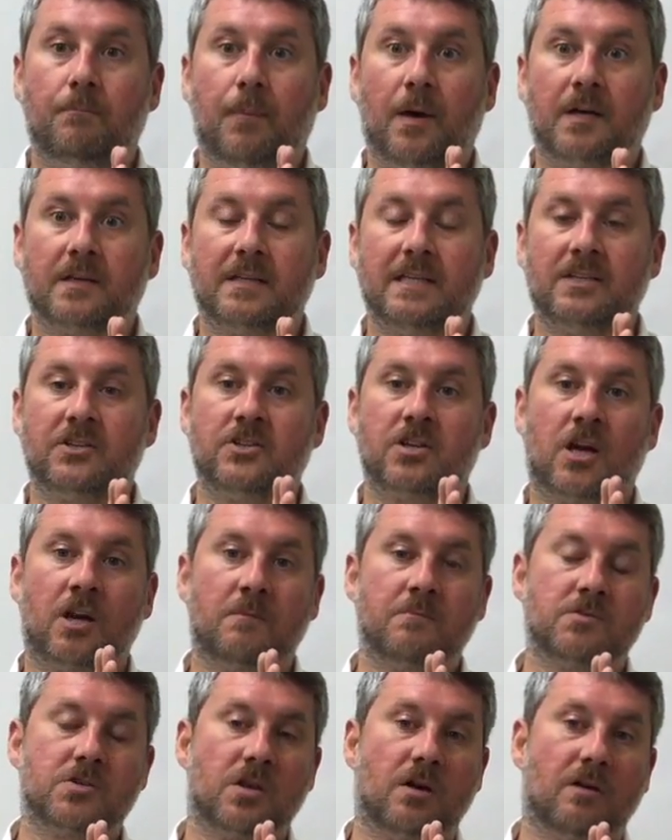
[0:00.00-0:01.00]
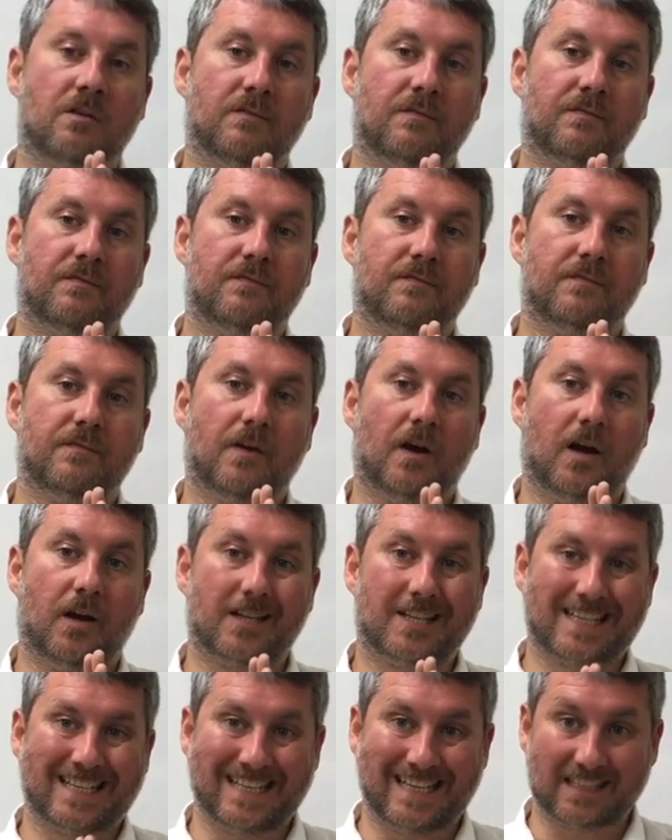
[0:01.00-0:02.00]
but in terms of how
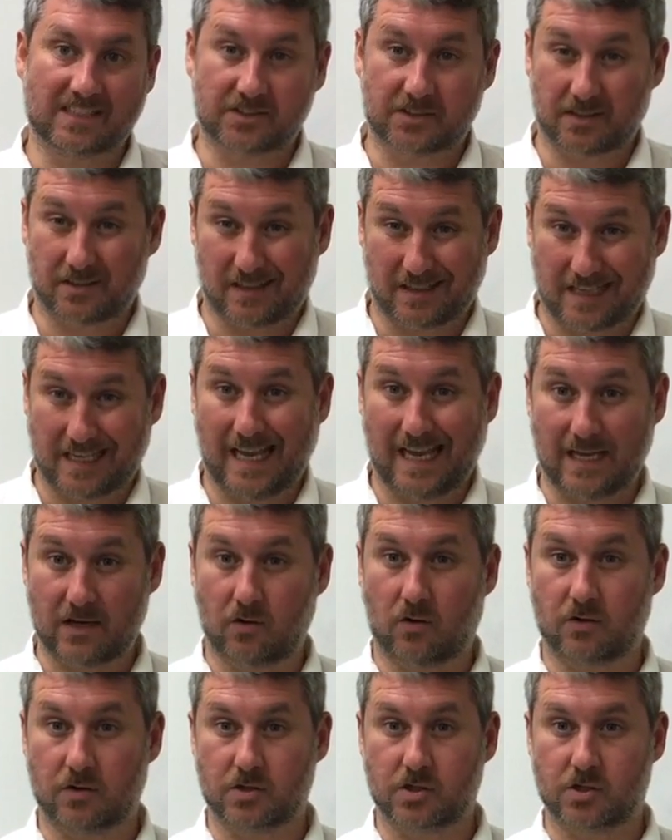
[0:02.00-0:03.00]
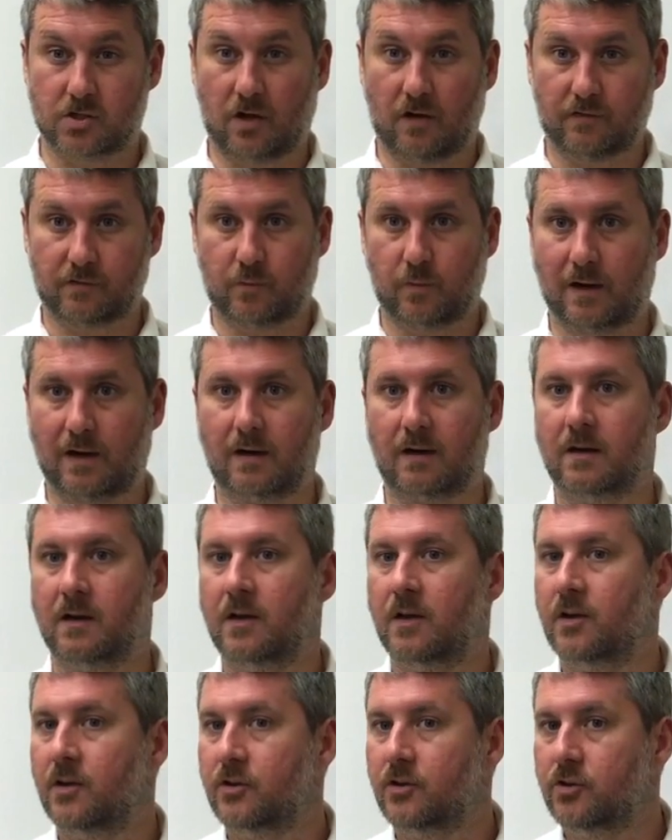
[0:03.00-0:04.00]
it connects to the K-Cord software,
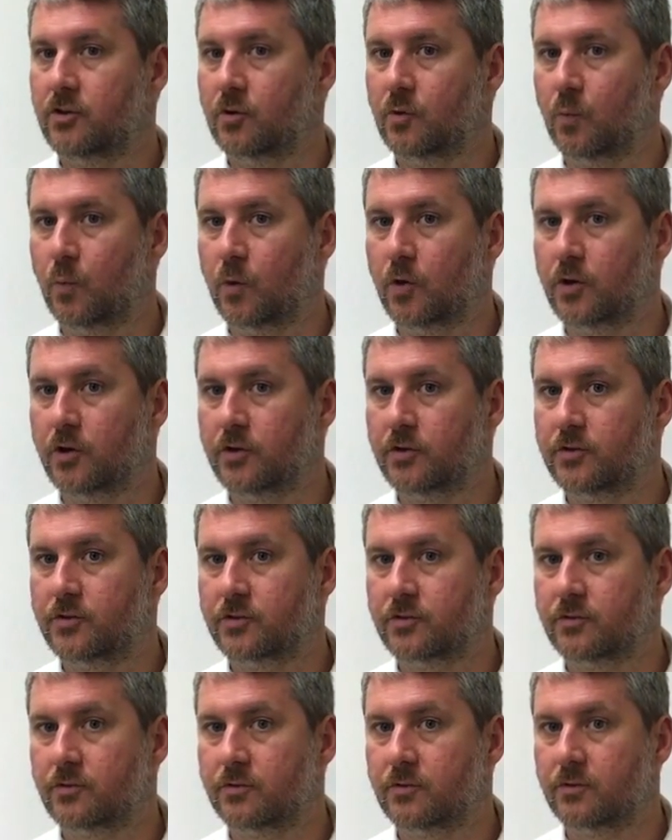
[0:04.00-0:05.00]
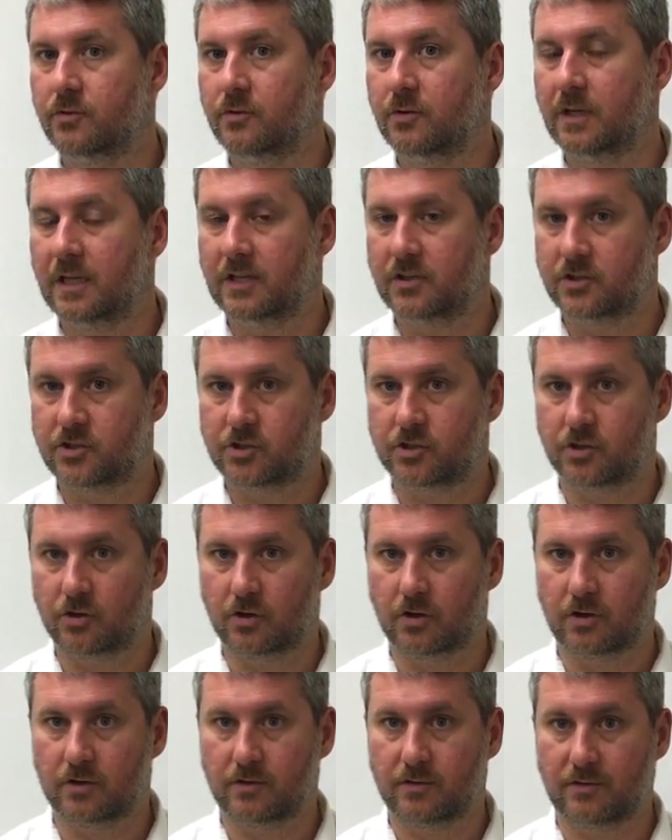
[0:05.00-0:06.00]
you would
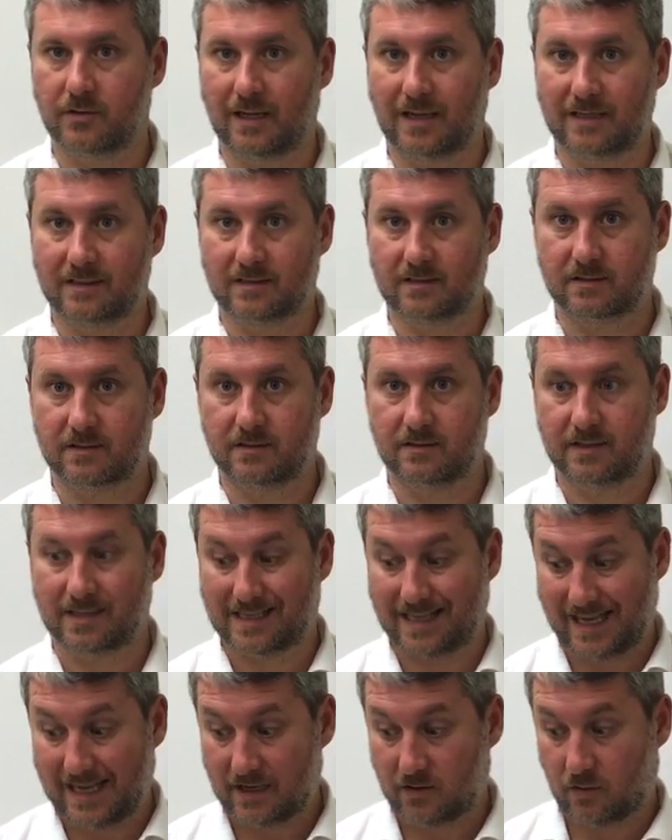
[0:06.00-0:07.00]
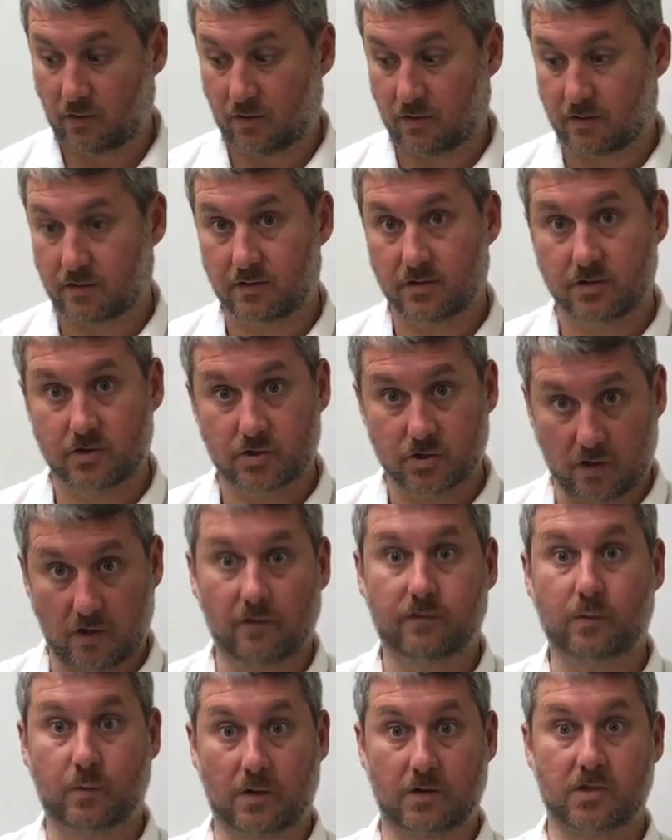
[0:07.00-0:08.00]
ensure that the K-Cord
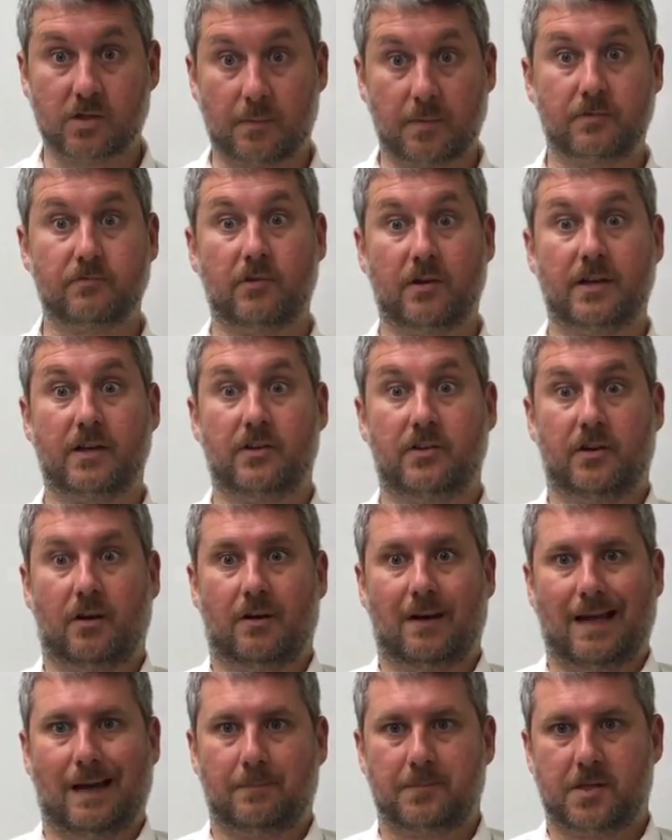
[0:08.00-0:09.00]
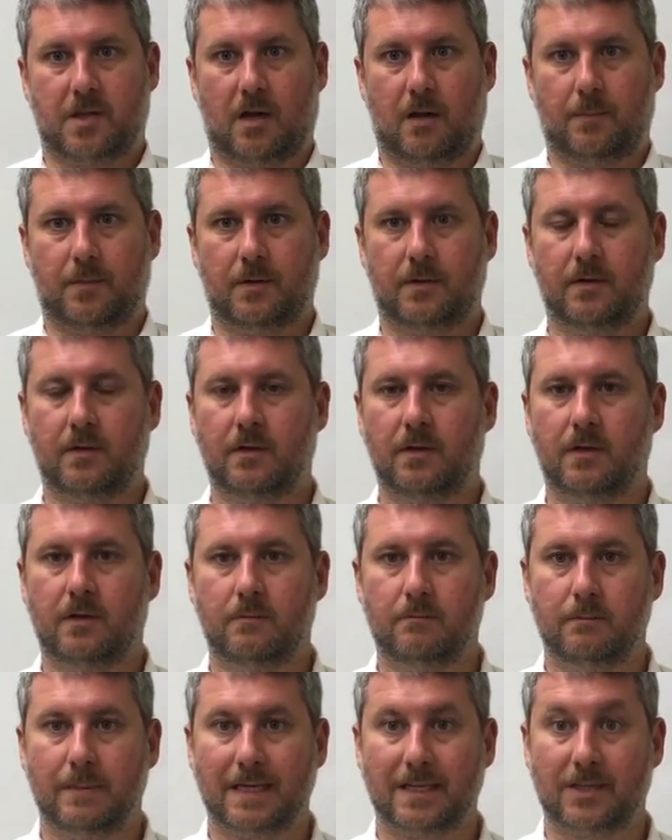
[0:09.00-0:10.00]
software is up and running on your laptop.
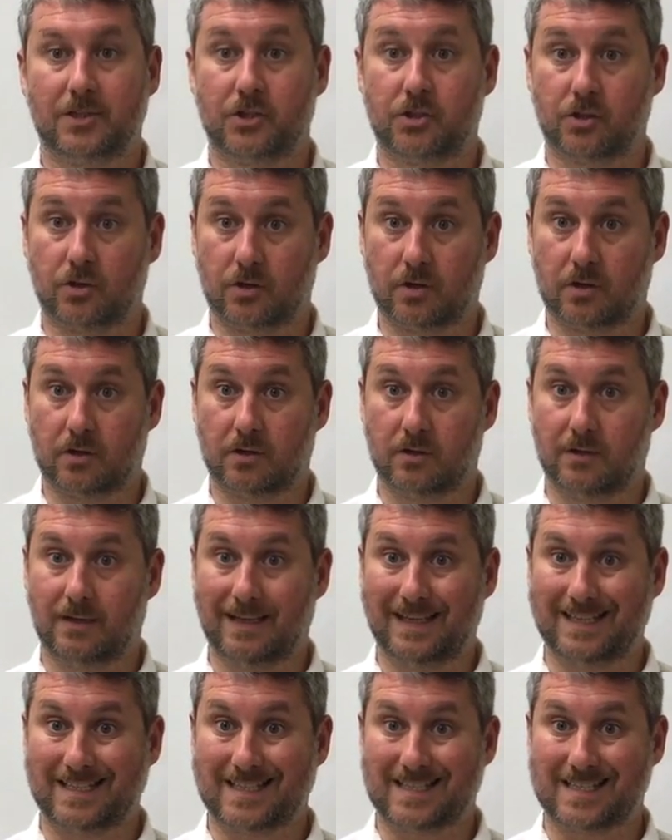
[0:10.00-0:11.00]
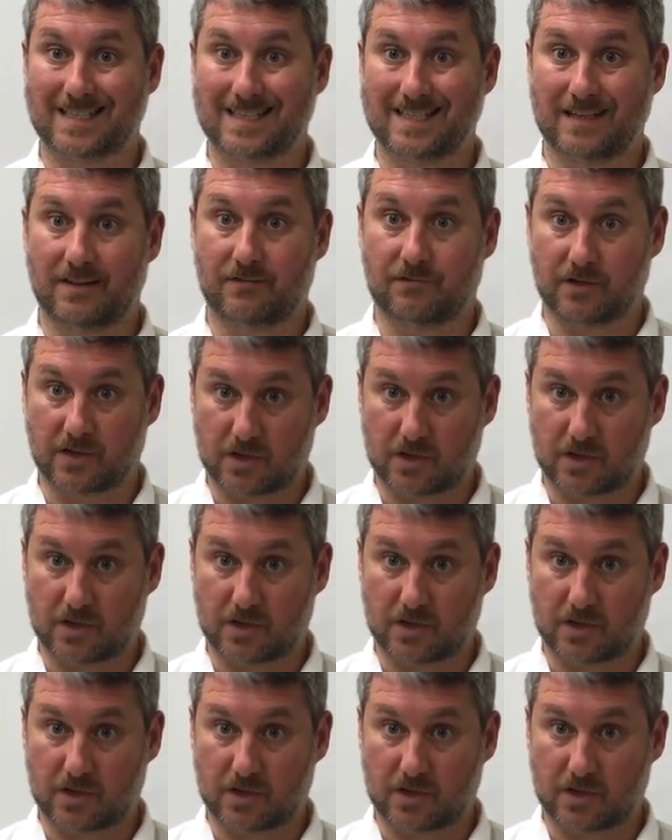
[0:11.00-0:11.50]
Make sure the